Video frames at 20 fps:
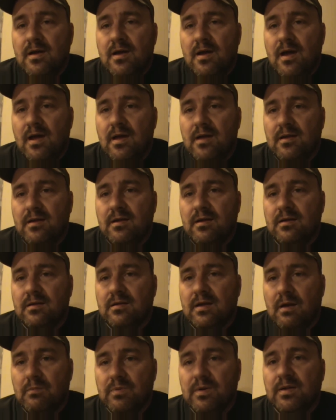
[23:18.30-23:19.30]
And
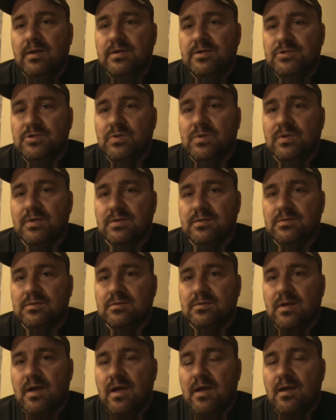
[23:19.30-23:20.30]
I really enjoy it.
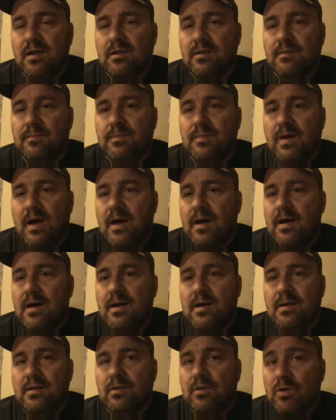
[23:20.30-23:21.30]
And
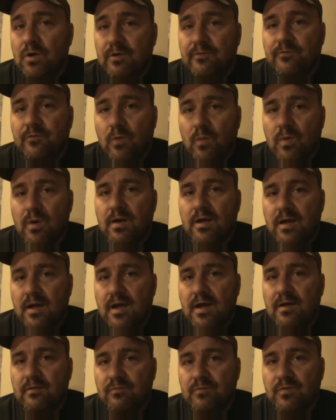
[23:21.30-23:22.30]
I look forward to
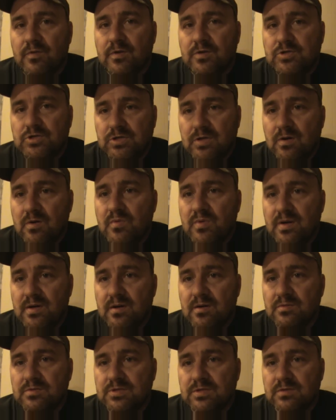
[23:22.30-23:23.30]
every show we
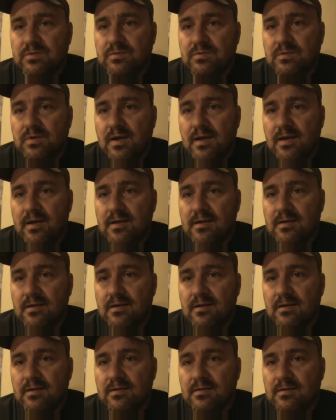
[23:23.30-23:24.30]
go to. And
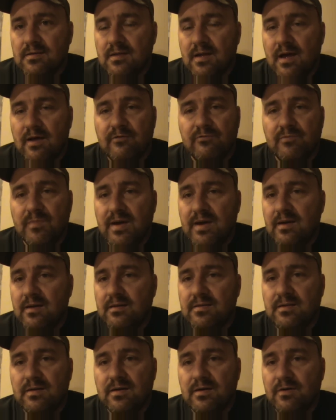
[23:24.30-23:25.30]
I've made a
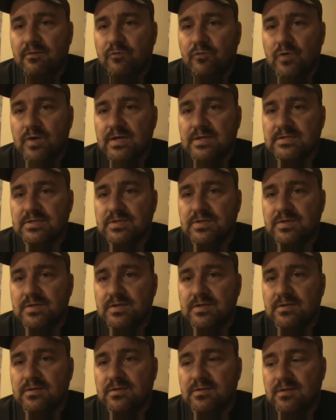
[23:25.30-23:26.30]
ton of friends doing
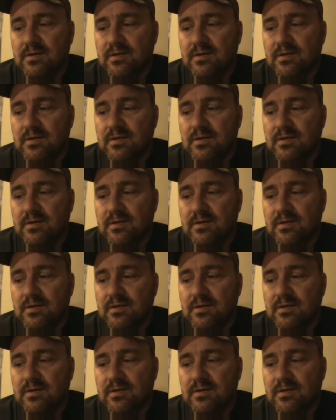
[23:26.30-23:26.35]
it.